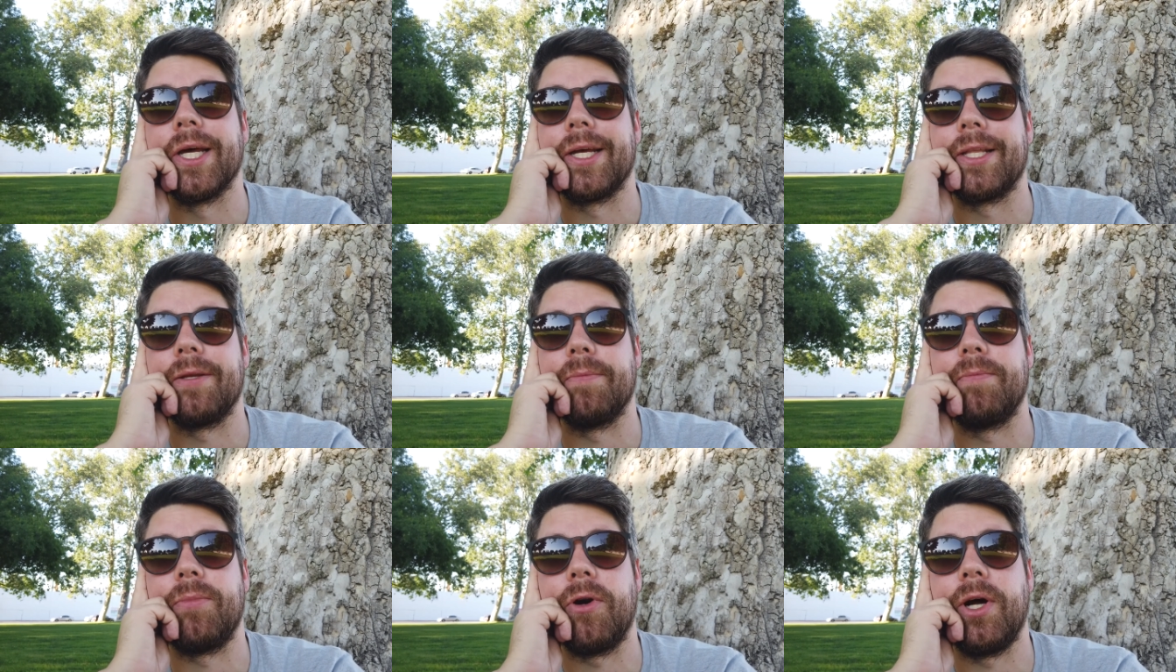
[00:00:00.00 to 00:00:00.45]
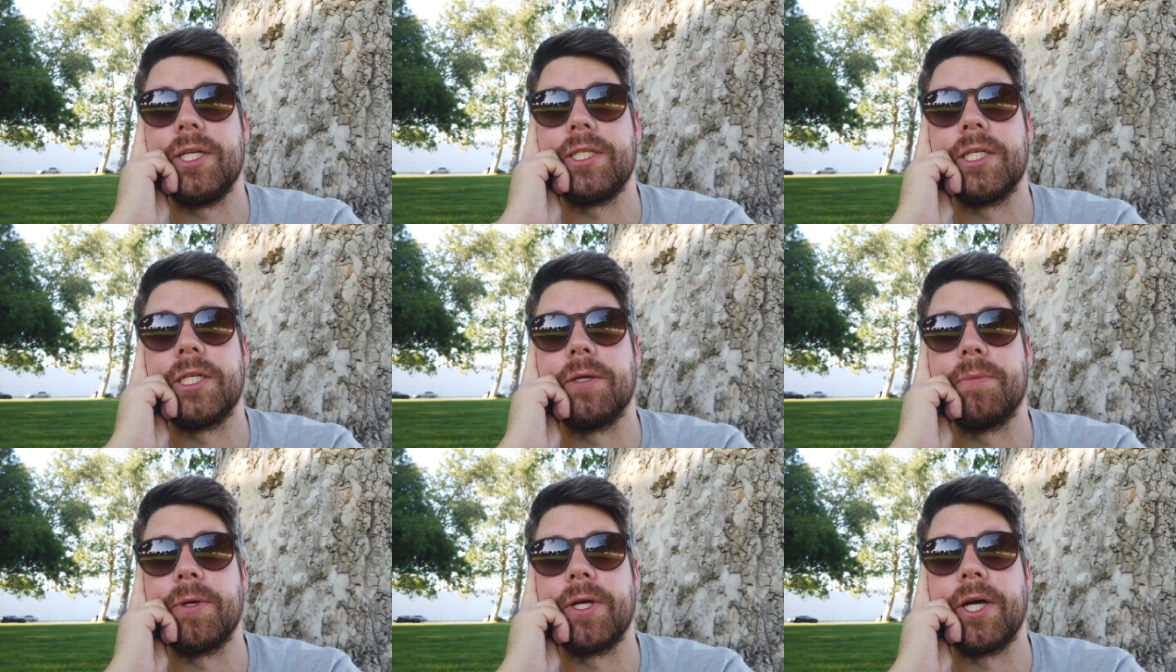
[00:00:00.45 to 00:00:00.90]
Like the
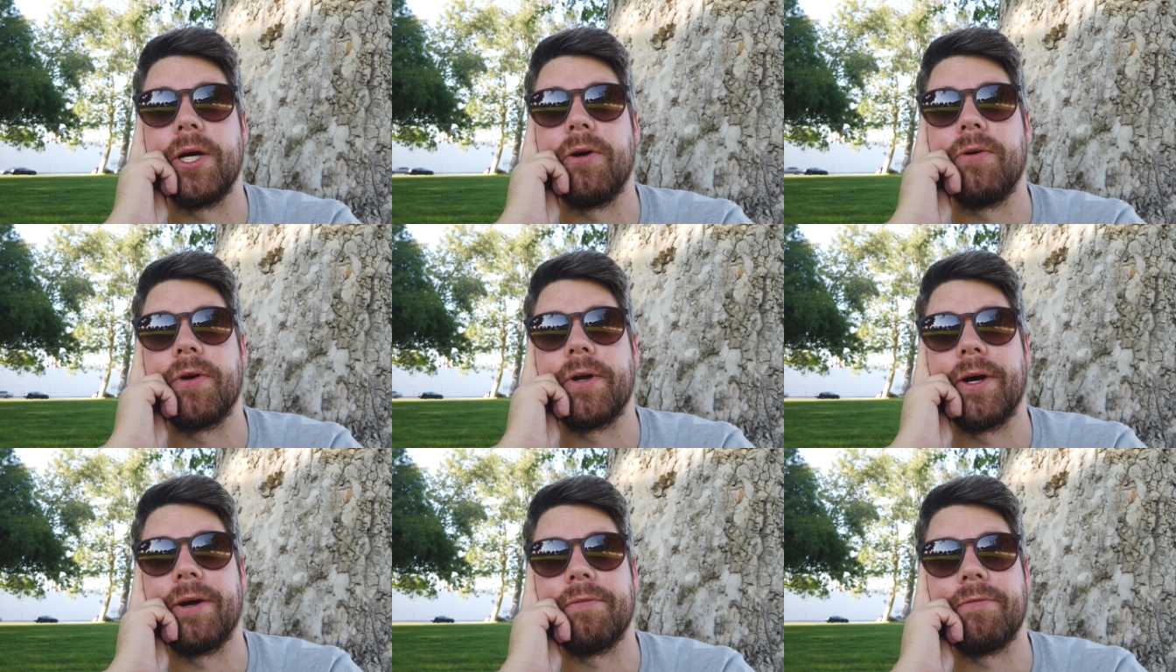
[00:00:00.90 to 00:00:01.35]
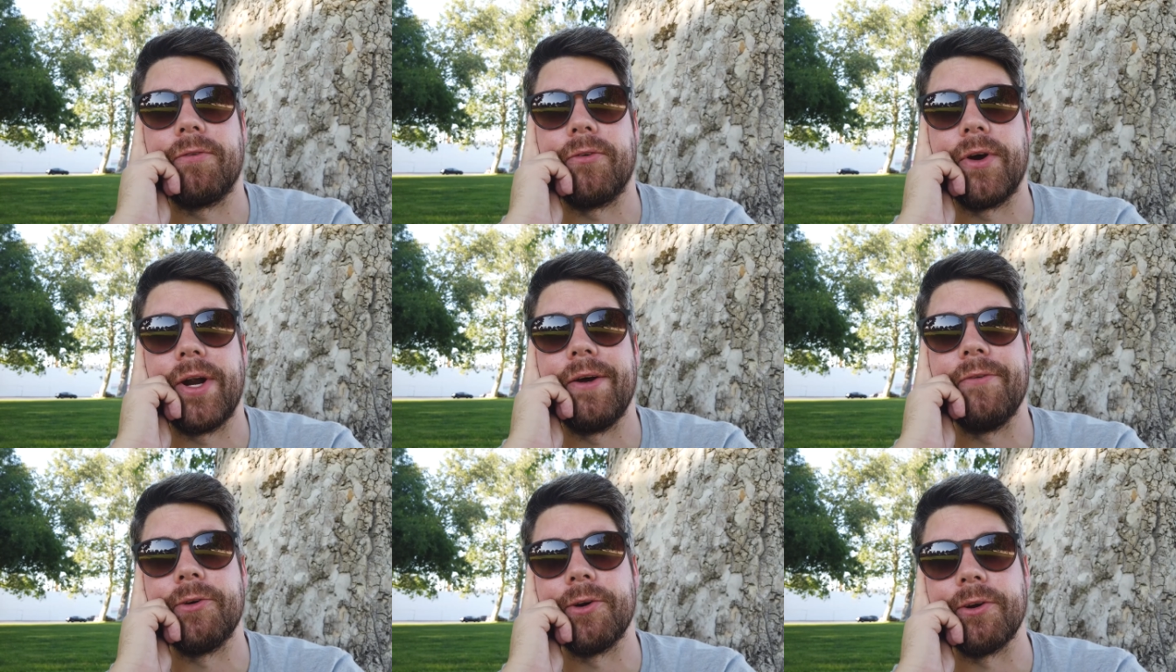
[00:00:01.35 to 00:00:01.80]
project had been going on
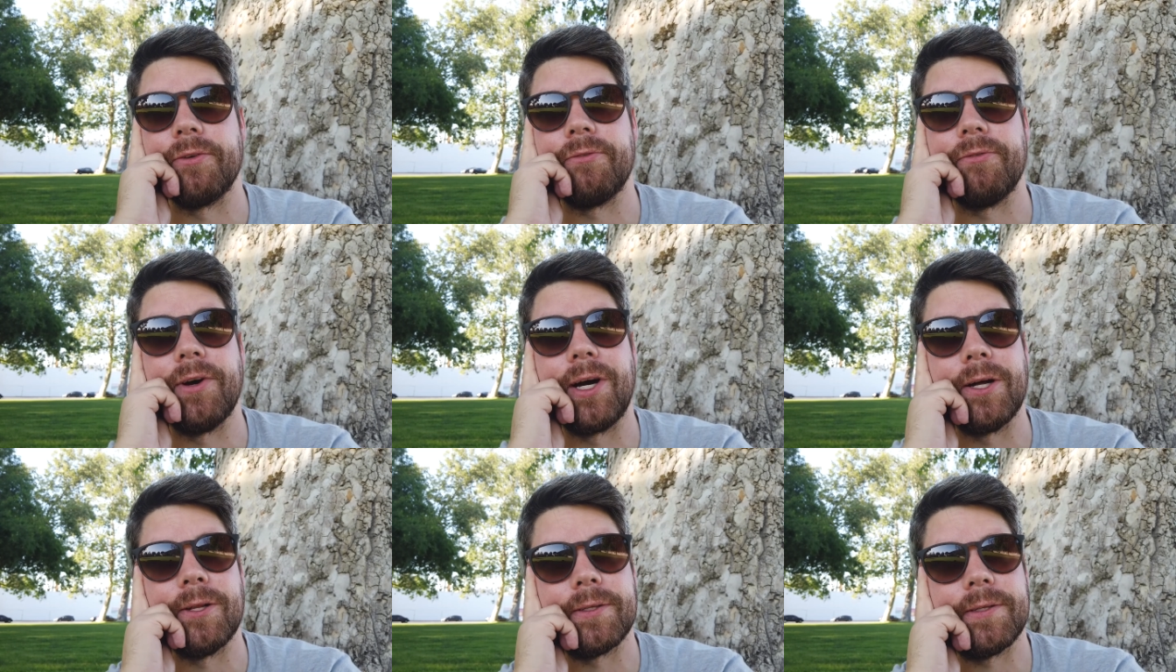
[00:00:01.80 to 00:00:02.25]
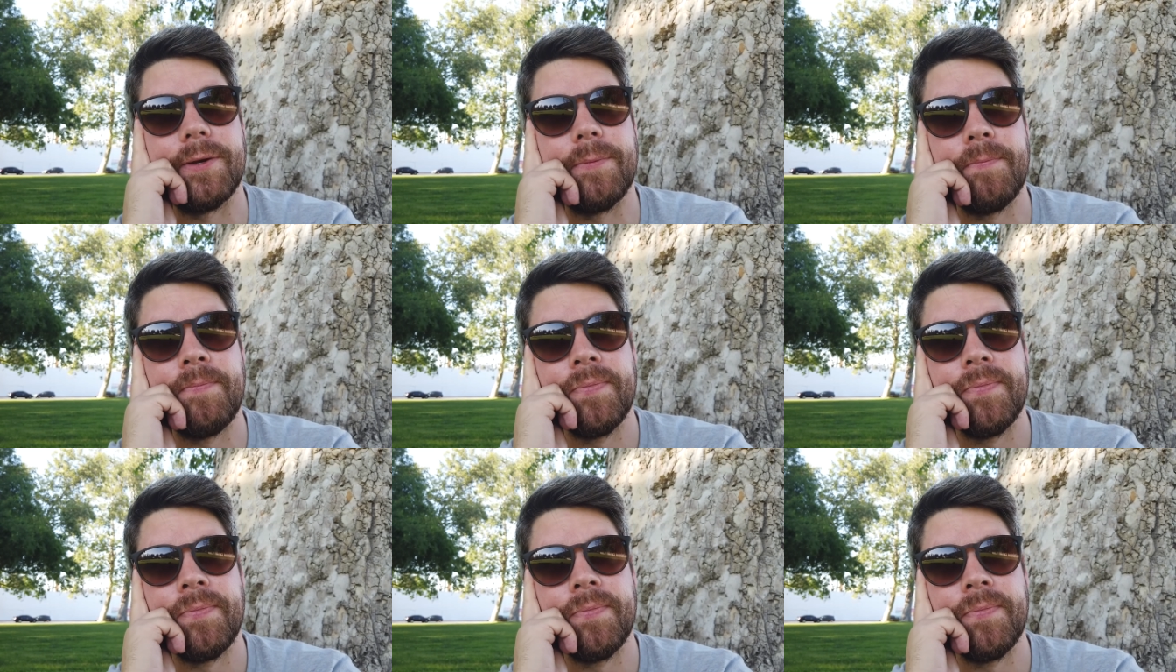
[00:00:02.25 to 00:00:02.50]
forever, it felt.